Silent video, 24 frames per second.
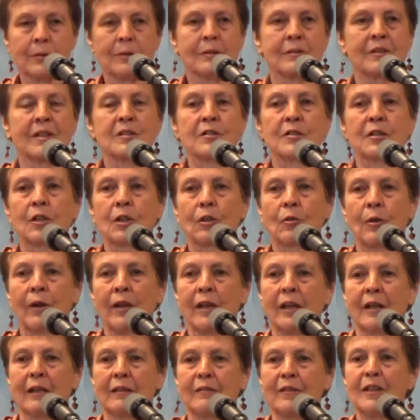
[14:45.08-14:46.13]

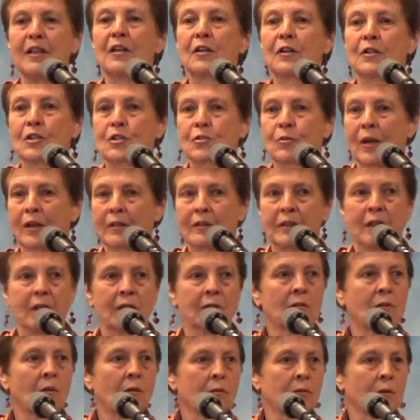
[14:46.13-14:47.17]
disintegrating and
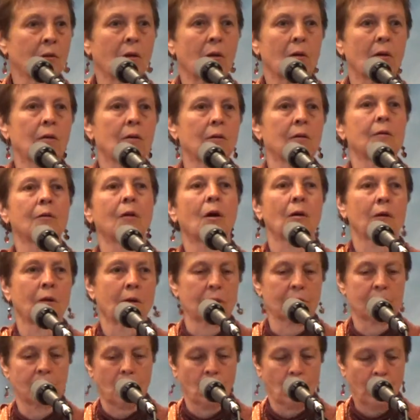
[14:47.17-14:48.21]
deconstructing
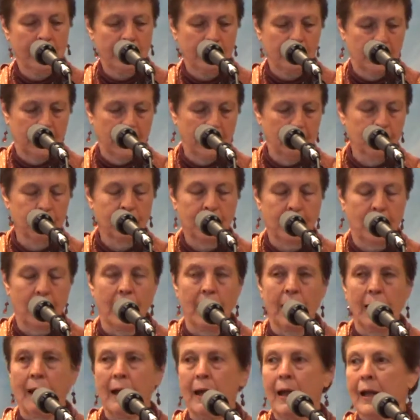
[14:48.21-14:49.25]
ongoingly.
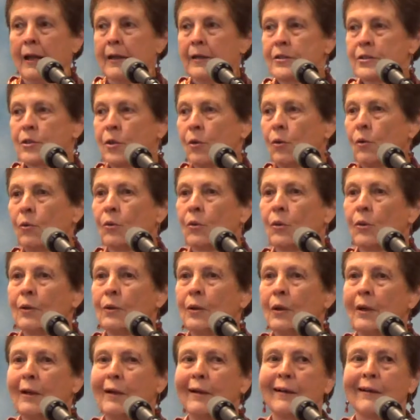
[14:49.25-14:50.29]
So
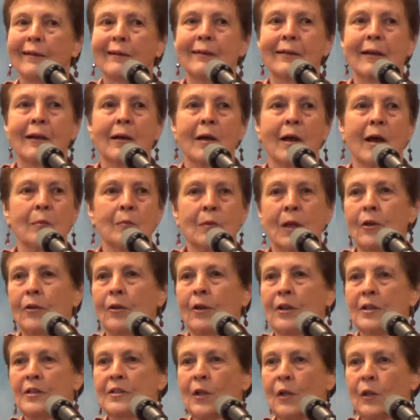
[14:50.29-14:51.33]
I'm not going
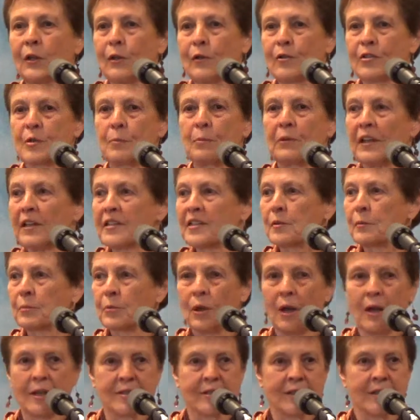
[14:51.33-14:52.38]
to tell you it's a pleasant
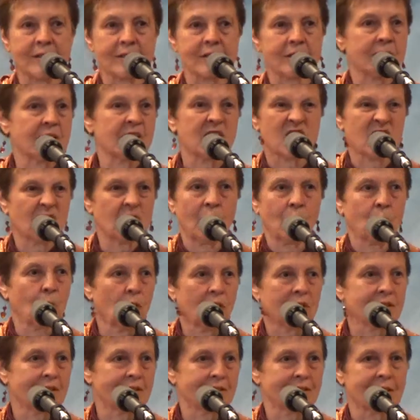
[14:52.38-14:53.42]
process. It
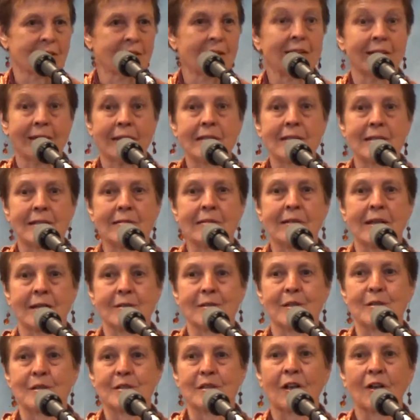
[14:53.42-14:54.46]
wasn't. It isn't
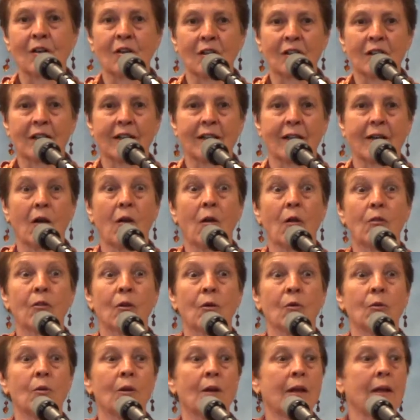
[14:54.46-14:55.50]
necessarily,
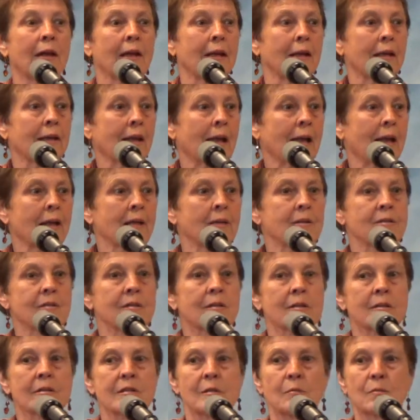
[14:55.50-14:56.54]
although it has
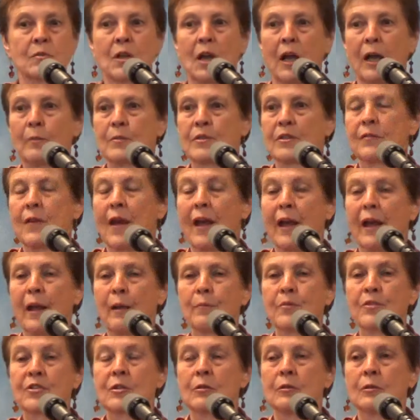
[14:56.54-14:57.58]
sometimes
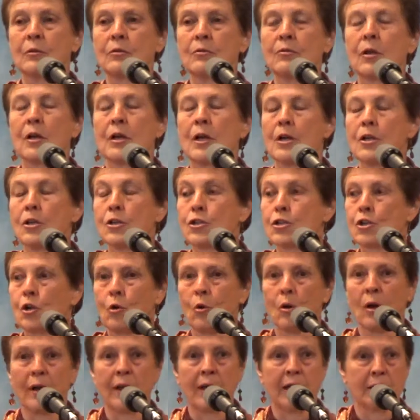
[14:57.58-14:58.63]
absolute
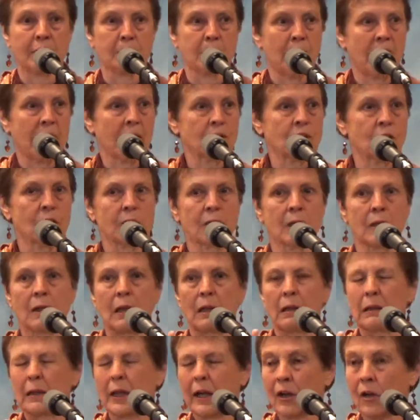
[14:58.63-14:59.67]
joy and magic and
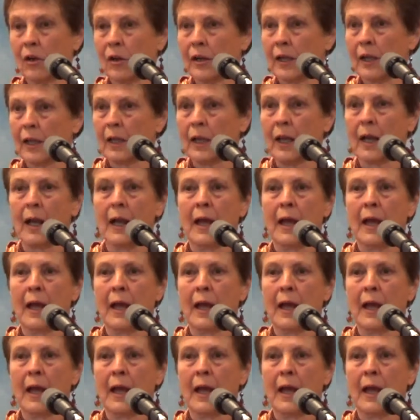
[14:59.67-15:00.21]
clarity,